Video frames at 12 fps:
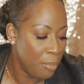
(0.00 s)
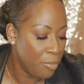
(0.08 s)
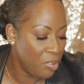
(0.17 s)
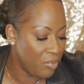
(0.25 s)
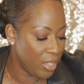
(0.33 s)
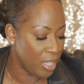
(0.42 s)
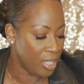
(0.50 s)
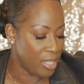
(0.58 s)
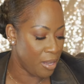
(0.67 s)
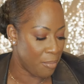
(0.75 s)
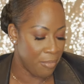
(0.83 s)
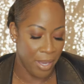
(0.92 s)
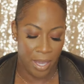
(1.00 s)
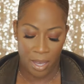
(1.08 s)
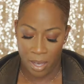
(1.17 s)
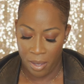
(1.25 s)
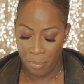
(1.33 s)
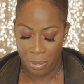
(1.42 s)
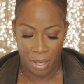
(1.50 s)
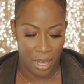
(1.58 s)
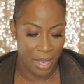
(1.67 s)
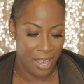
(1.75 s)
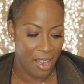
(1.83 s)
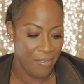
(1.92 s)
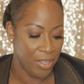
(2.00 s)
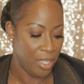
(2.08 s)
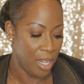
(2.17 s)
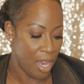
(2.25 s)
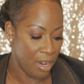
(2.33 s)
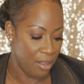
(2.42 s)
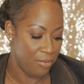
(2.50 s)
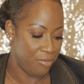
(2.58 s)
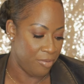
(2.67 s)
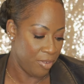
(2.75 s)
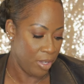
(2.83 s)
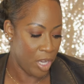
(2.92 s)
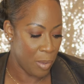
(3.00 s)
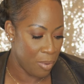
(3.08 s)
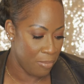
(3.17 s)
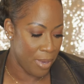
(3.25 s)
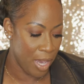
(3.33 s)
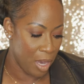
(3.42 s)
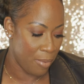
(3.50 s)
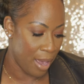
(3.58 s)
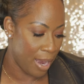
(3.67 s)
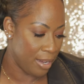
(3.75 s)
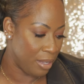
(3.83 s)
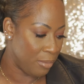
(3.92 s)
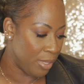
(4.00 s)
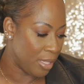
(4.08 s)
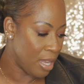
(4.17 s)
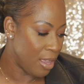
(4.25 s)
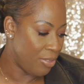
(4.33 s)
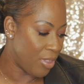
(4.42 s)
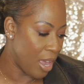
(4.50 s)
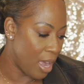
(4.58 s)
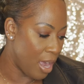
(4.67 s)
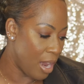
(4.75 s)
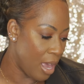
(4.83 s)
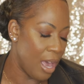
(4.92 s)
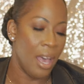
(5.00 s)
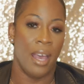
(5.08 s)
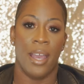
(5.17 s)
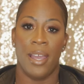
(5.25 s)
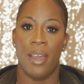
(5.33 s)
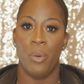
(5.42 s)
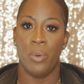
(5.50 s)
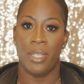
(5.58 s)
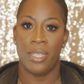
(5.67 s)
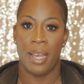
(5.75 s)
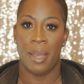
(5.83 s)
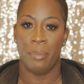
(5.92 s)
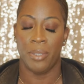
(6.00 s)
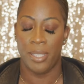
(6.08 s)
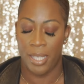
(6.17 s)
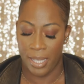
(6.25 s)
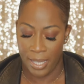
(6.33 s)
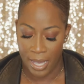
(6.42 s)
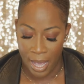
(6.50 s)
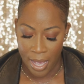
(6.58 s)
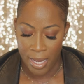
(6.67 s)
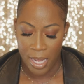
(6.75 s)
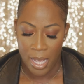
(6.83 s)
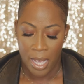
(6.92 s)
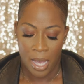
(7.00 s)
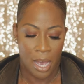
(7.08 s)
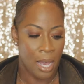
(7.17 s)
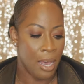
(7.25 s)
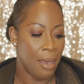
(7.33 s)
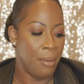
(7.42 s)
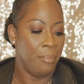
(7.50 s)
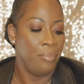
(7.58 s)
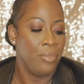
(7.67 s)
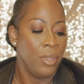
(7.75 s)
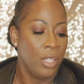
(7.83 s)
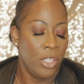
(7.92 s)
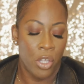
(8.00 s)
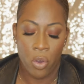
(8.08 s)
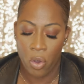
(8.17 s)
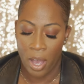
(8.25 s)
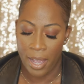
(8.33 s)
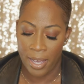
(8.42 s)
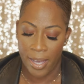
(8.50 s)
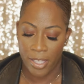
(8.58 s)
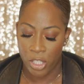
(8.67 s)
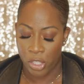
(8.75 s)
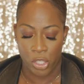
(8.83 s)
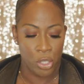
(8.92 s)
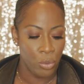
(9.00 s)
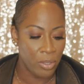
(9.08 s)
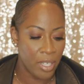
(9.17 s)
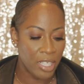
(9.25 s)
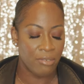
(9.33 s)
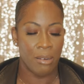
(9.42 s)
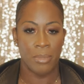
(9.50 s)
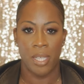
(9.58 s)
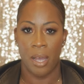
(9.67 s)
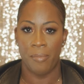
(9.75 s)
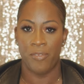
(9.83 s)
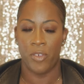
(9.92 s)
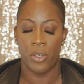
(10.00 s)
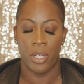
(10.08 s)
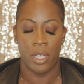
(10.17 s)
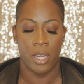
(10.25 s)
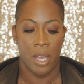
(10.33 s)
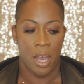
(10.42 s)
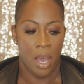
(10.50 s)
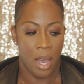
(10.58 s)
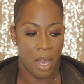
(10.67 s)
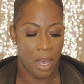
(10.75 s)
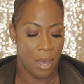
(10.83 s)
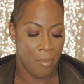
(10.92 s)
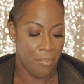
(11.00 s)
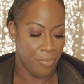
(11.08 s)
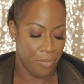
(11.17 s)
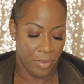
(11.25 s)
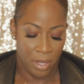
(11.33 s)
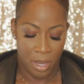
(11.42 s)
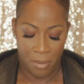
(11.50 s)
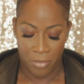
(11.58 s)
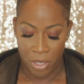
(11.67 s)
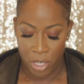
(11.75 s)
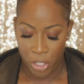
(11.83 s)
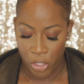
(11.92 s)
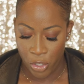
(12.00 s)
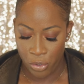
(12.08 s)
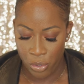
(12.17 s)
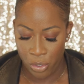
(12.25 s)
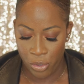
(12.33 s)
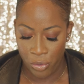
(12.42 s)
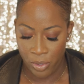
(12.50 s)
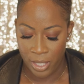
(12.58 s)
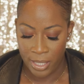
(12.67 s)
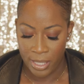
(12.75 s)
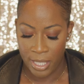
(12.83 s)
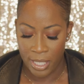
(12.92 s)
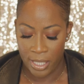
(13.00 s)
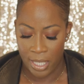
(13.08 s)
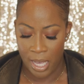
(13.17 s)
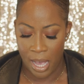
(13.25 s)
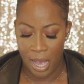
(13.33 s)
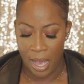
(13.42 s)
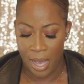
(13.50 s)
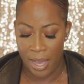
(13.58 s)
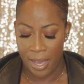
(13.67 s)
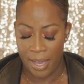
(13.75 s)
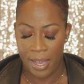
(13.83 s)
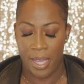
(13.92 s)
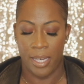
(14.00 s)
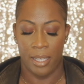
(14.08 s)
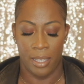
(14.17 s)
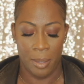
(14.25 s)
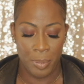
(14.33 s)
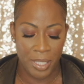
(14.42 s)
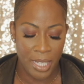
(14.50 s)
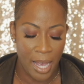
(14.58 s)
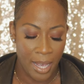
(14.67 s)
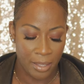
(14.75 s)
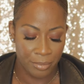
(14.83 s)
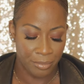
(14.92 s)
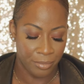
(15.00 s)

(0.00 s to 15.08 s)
Moving into makeup, I have a lot of couple makeup items that I was able to get. So I got 2 things from Tom Ford. I'm gonna show you, this is the eye and lip set.